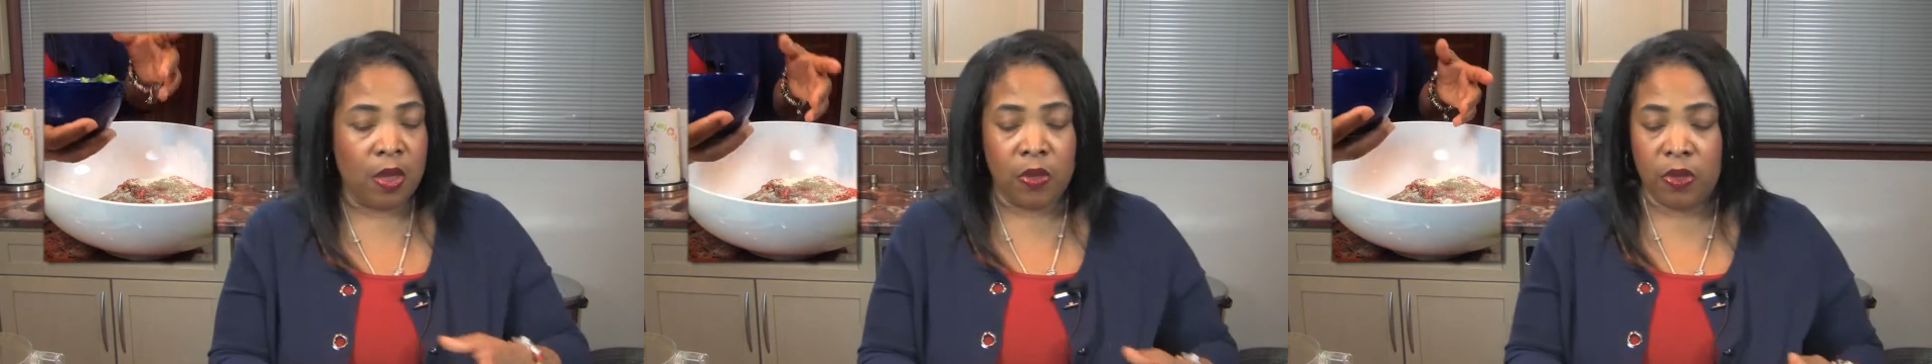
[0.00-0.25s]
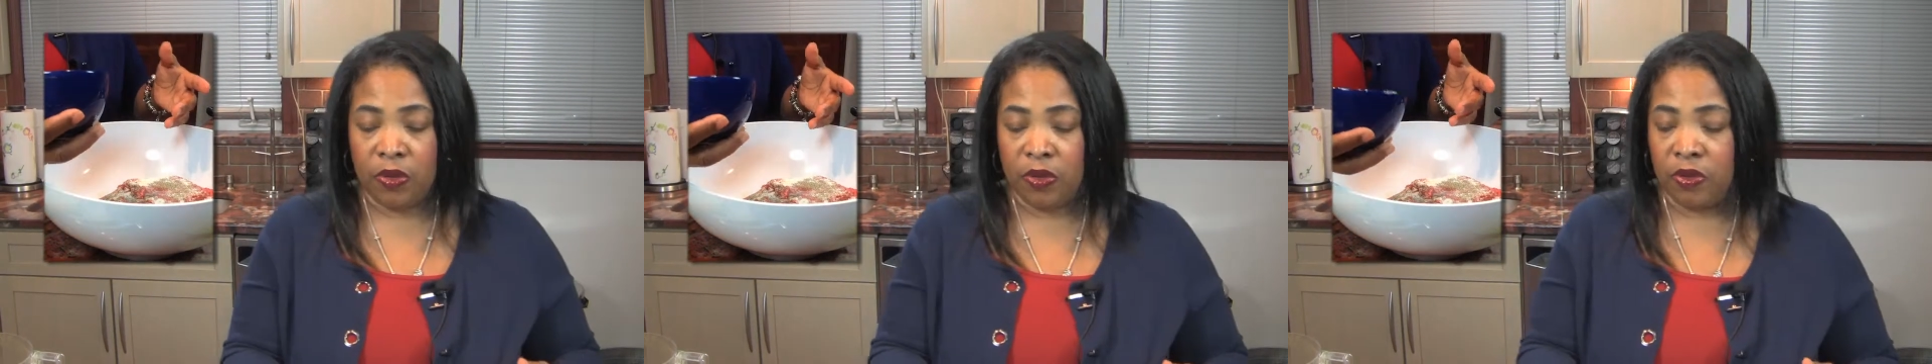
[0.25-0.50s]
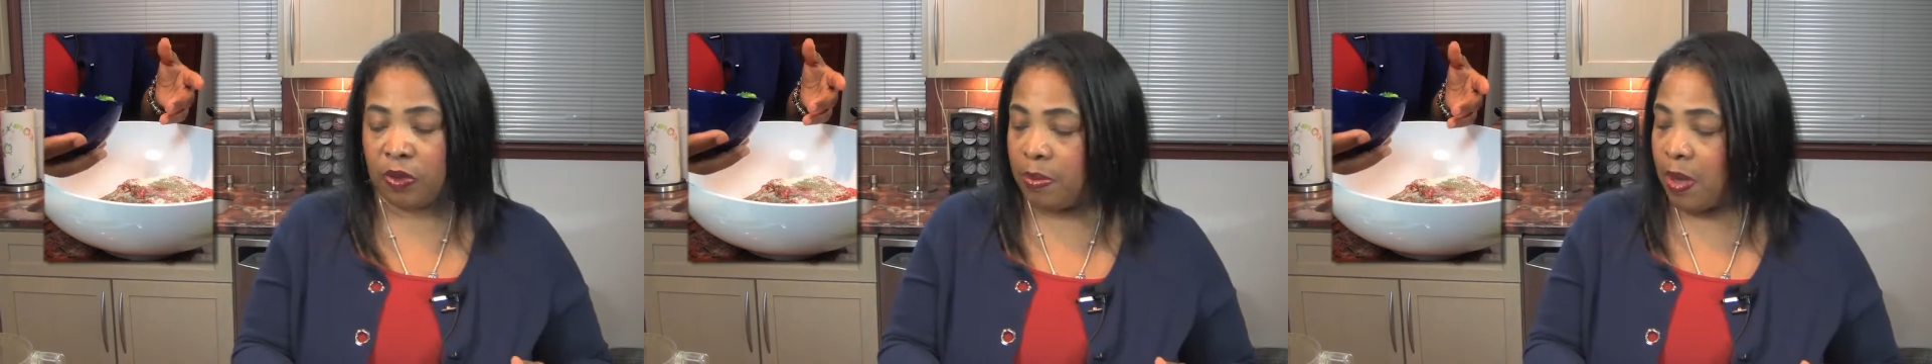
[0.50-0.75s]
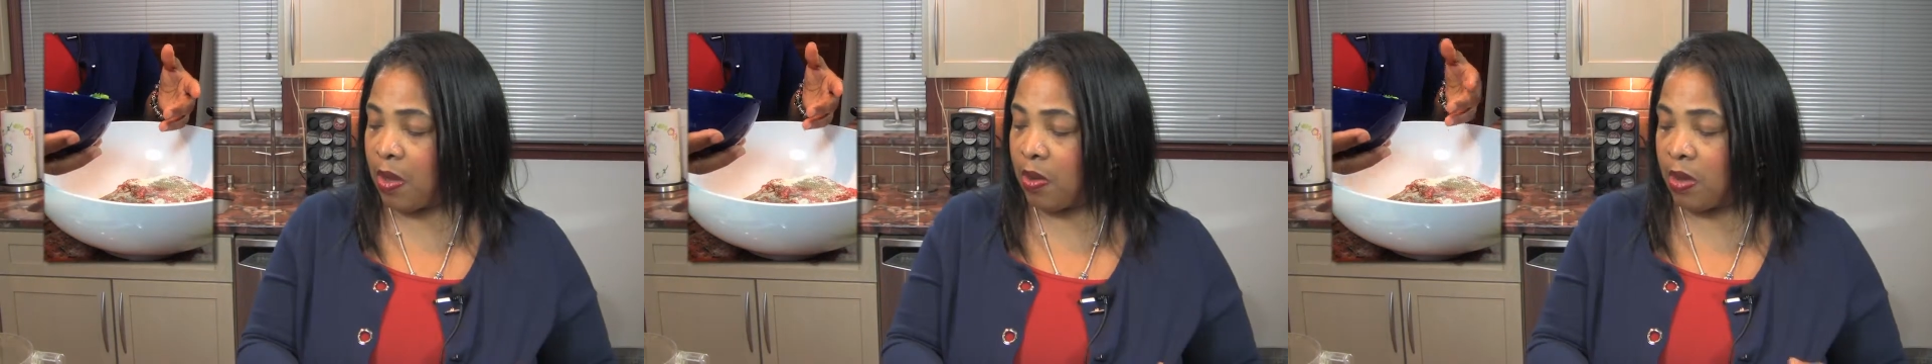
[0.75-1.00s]
This is
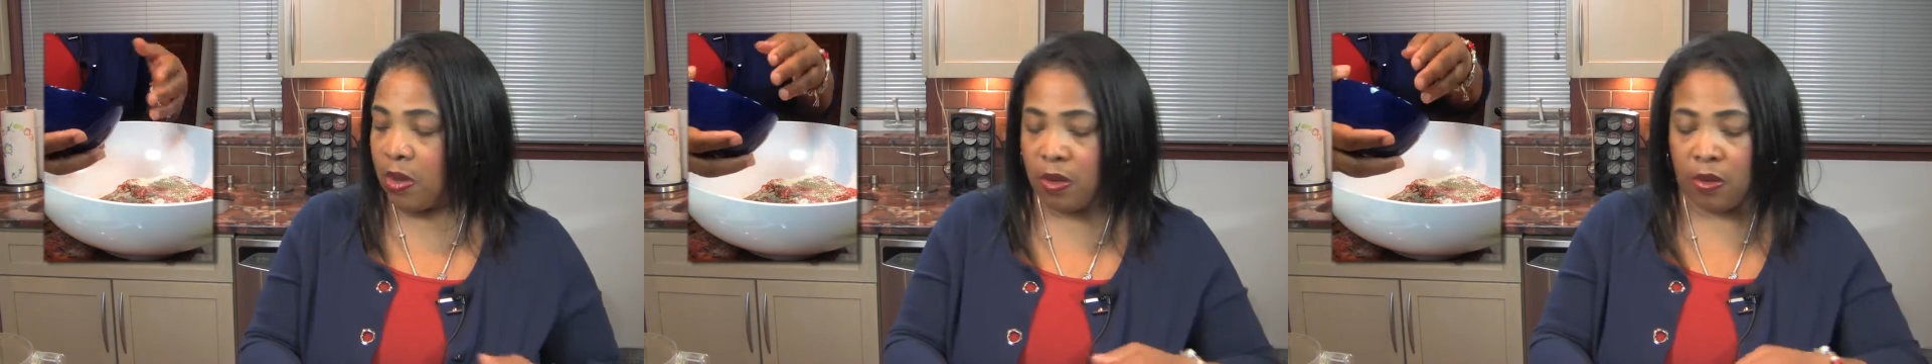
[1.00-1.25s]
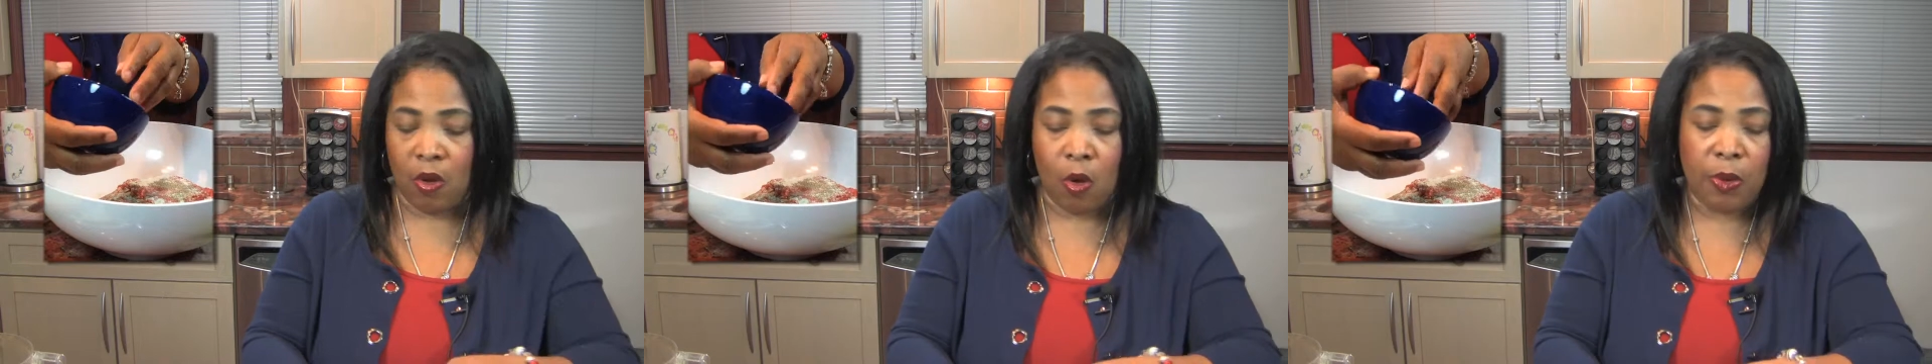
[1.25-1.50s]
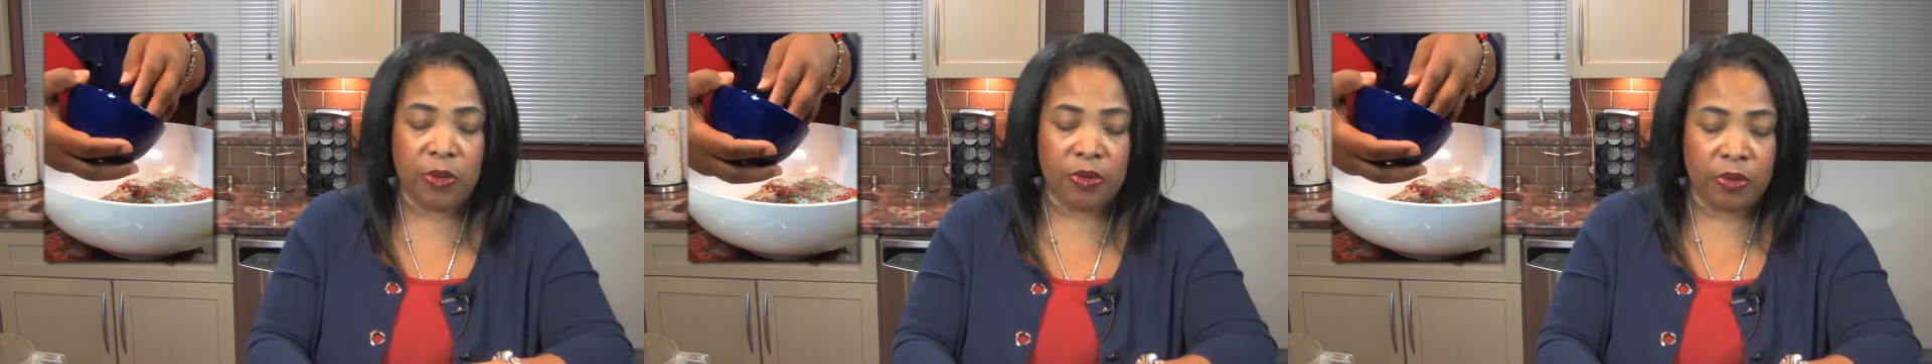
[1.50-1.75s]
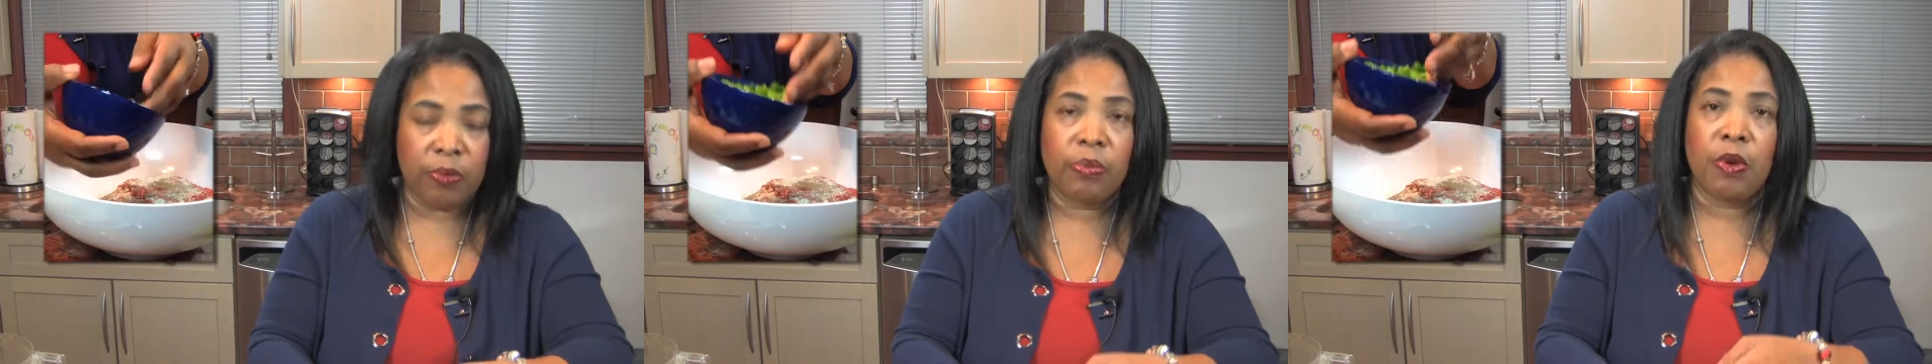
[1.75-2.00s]
about almost
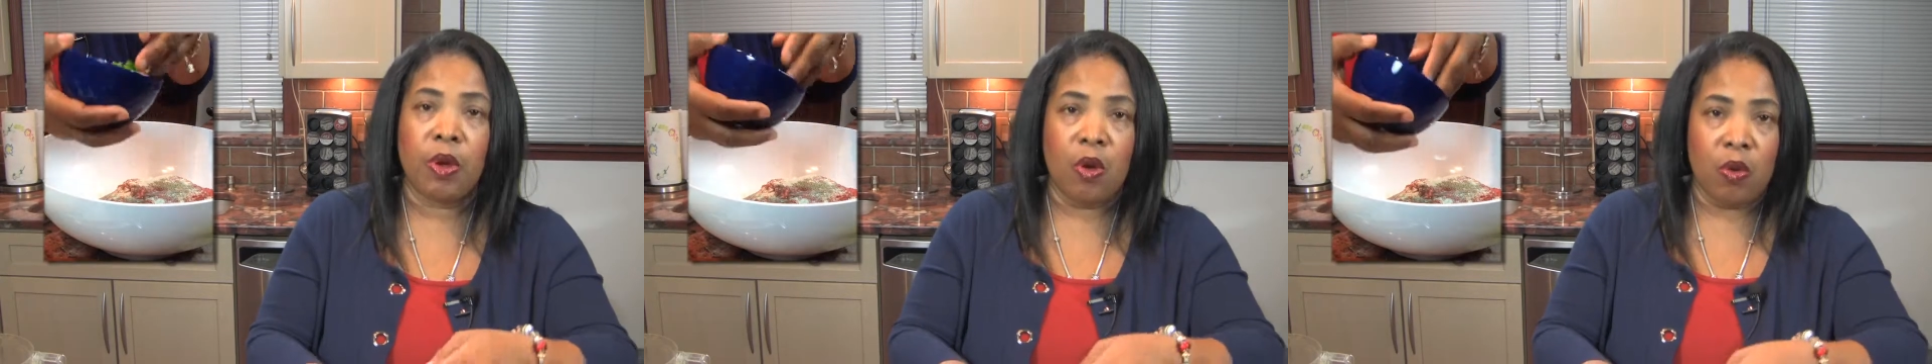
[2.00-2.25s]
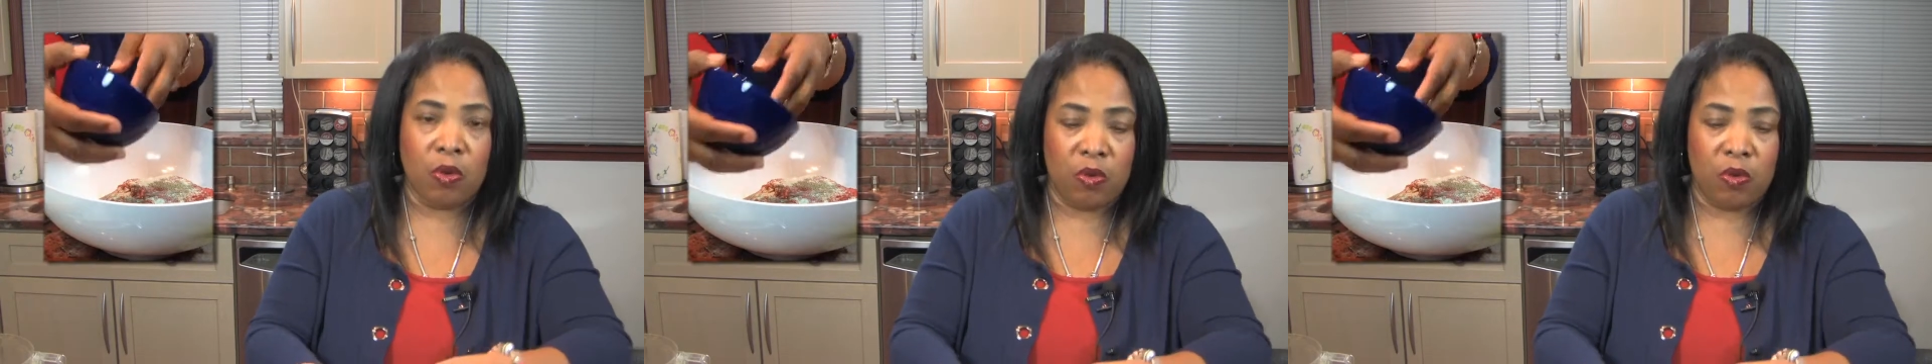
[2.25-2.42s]
a whole